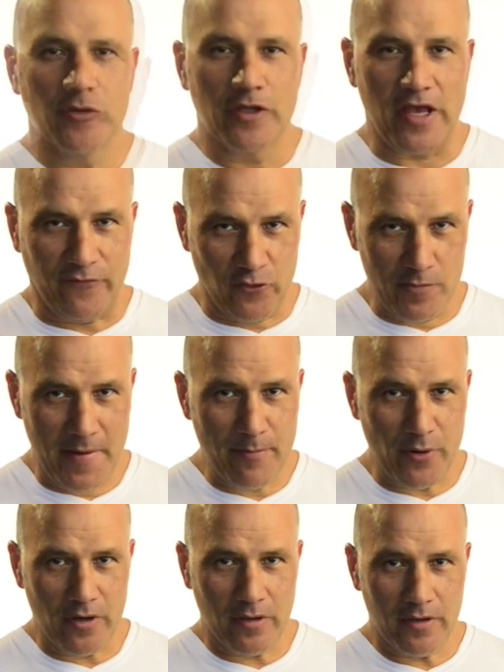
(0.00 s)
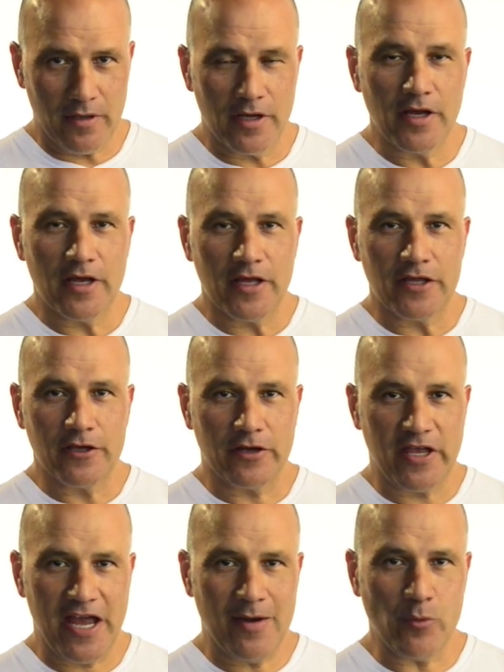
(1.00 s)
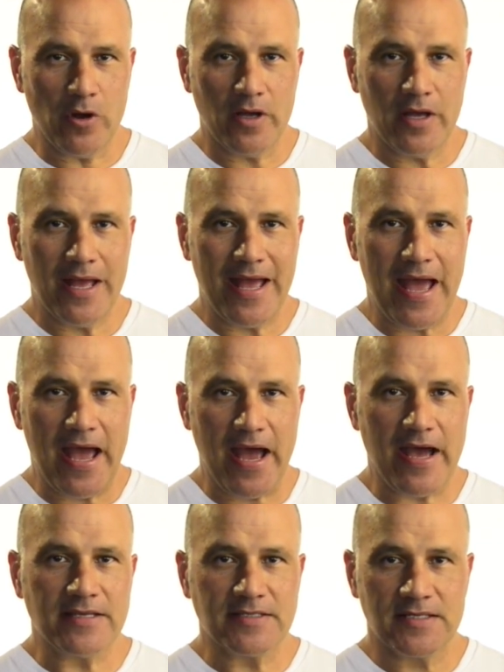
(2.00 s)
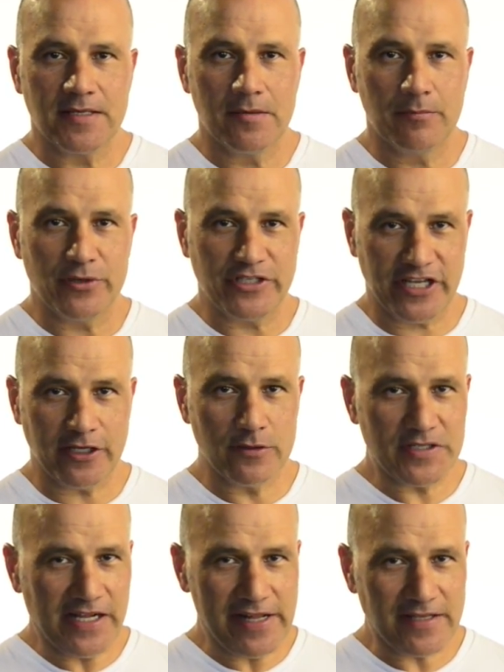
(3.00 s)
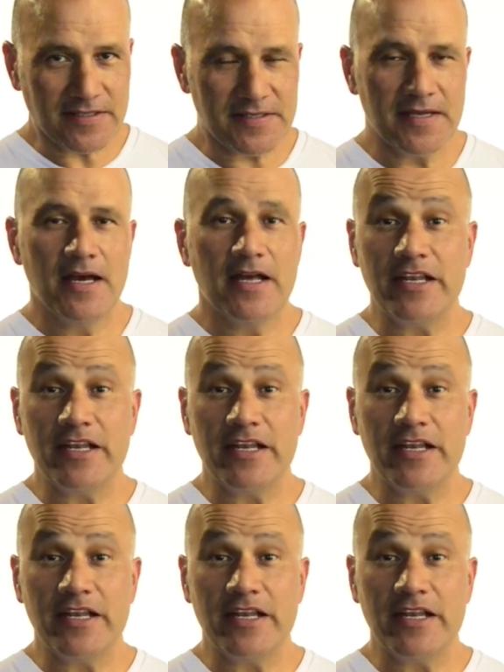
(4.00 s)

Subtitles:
You have to remember, your camera has particular settings.